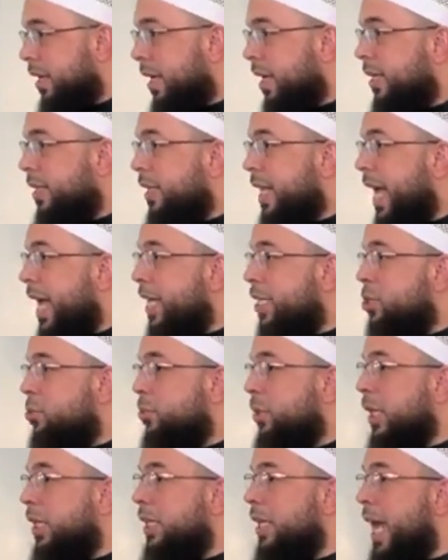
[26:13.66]
And that is
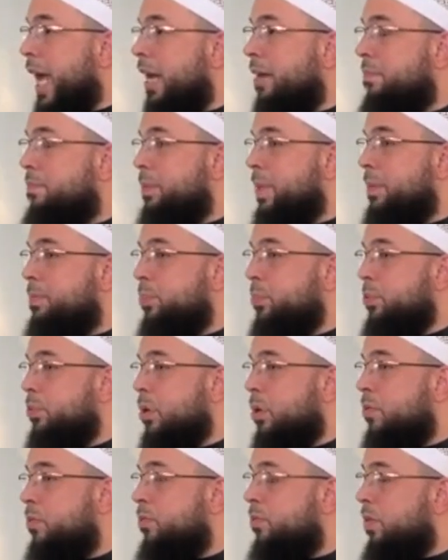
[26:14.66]
what a lot of people
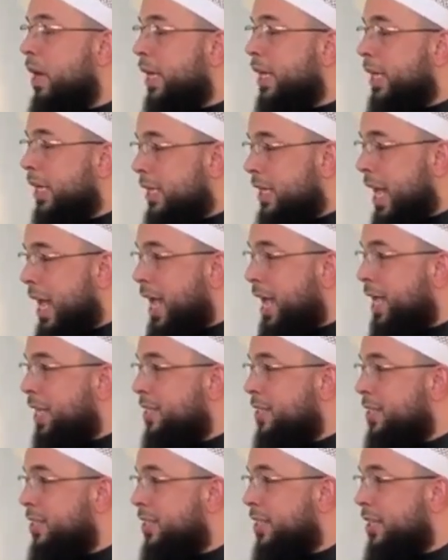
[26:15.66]
don't
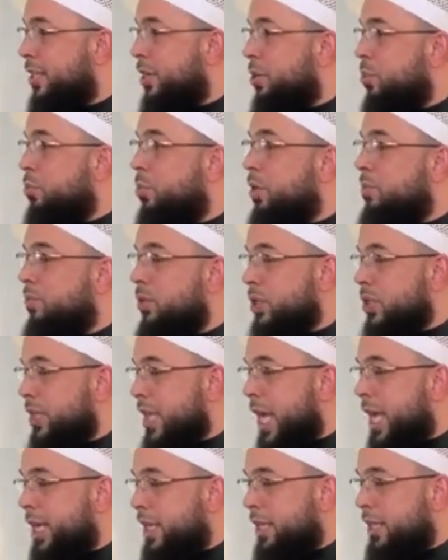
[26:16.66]
recognize when
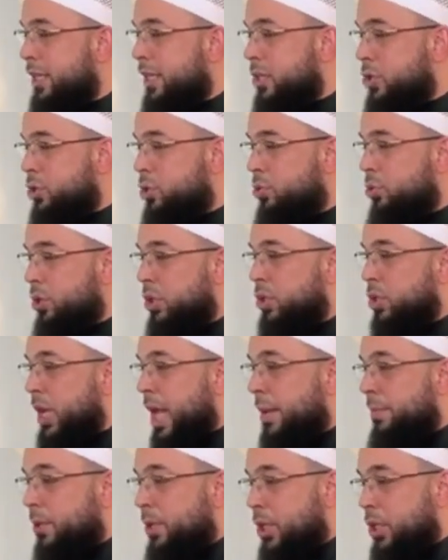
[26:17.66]
reciting these surahs. So
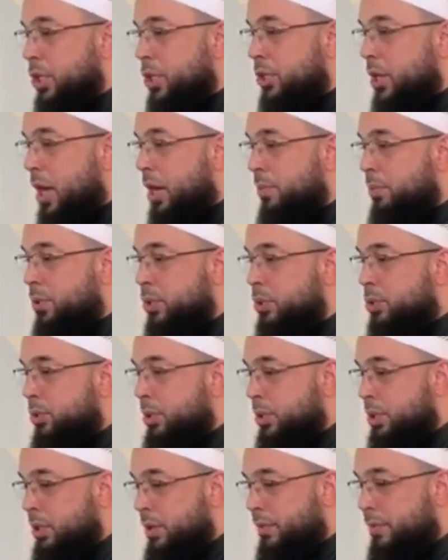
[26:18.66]
I'm going to start with
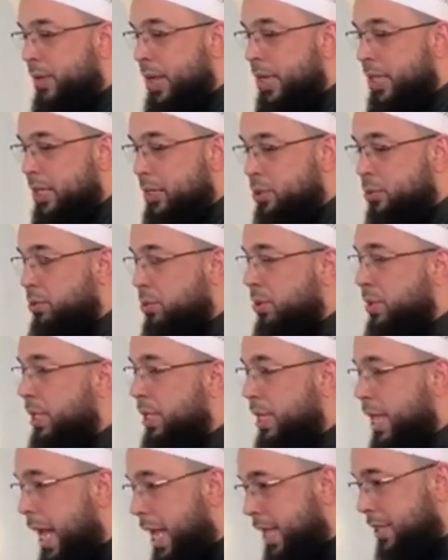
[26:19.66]
Surah Al-Falaq and Surah
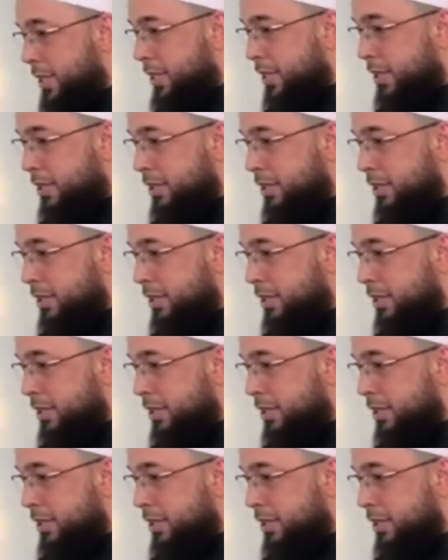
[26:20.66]
Al-Nas.